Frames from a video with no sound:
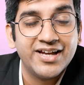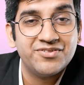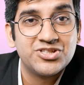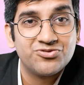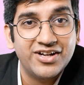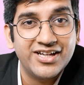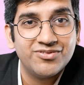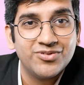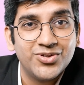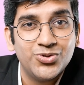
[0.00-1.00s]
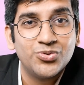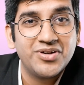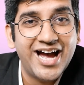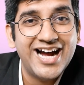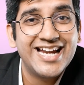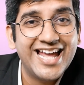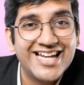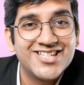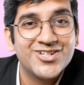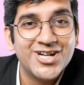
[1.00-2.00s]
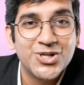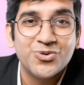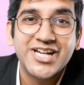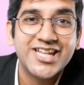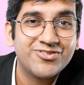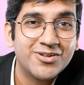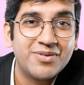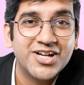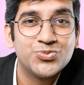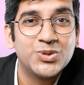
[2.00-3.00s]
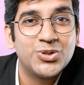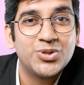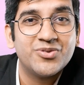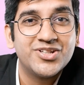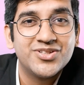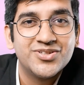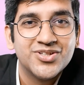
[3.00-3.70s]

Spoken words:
If it's 5, you had extra 25 marks without even